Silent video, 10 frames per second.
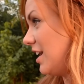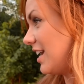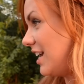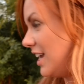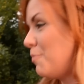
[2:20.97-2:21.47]
in a
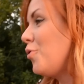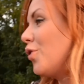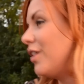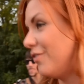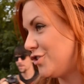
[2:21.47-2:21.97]
kiddie
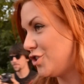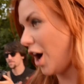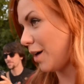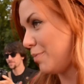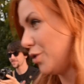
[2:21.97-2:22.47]
pool of
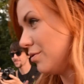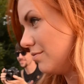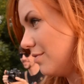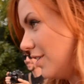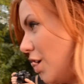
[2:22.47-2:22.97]
dog poo?
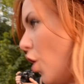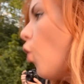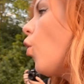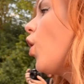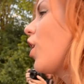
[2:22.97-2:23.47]

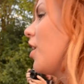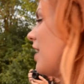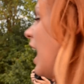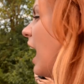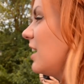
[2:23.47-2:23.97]
Or on the
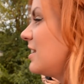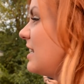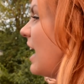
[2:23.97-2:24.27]
hottest